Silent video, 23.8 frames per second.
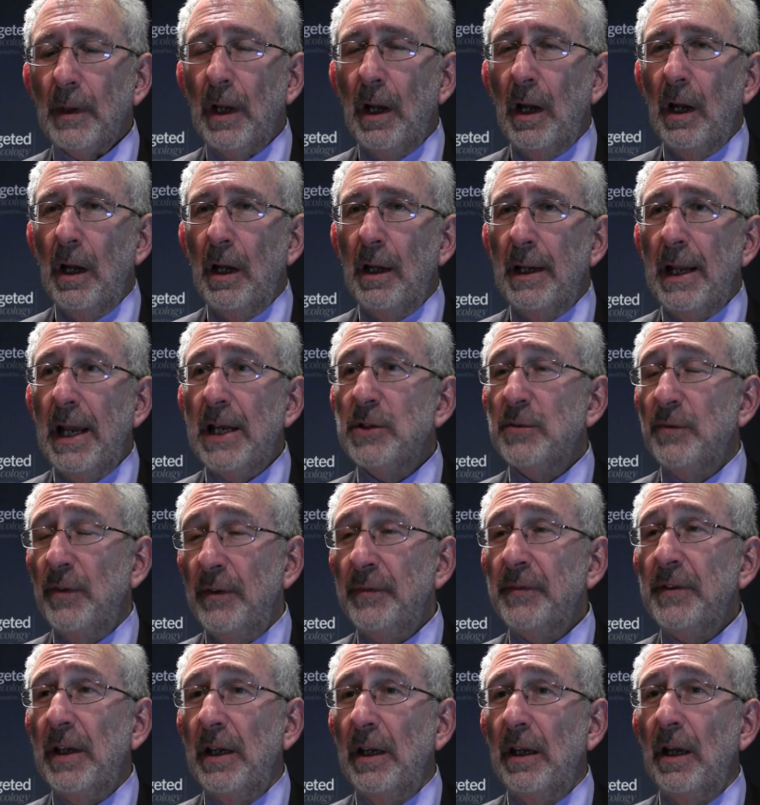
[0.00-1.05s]
uh, at age
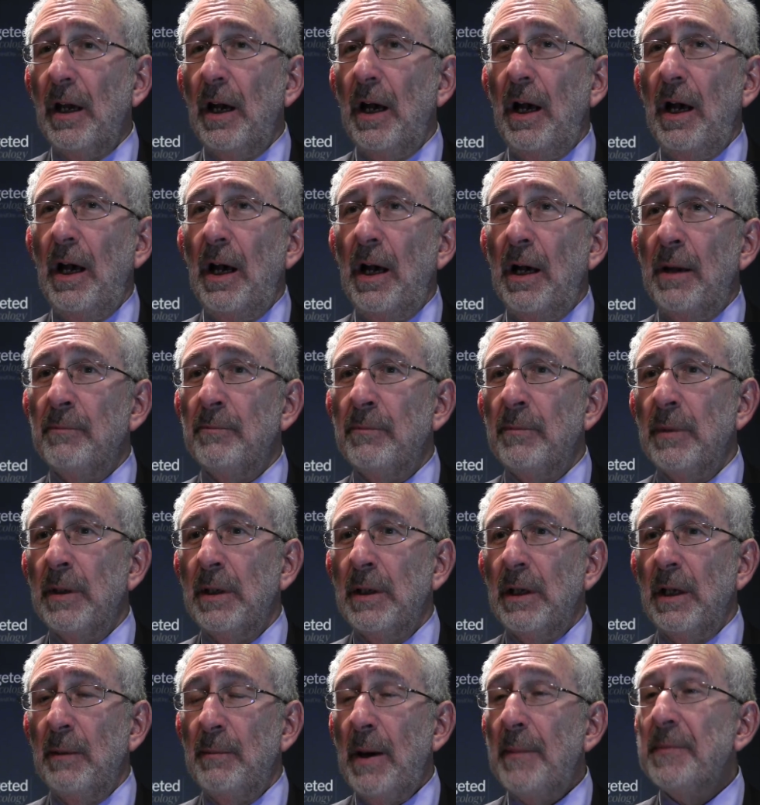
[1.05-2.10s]
50,
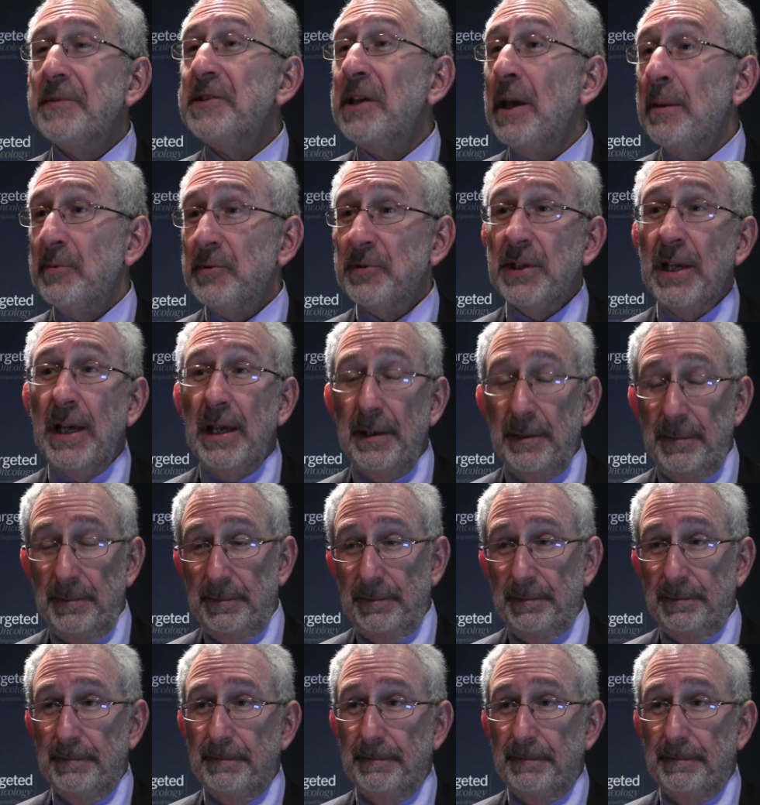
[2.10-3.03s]
um, it might be 10%.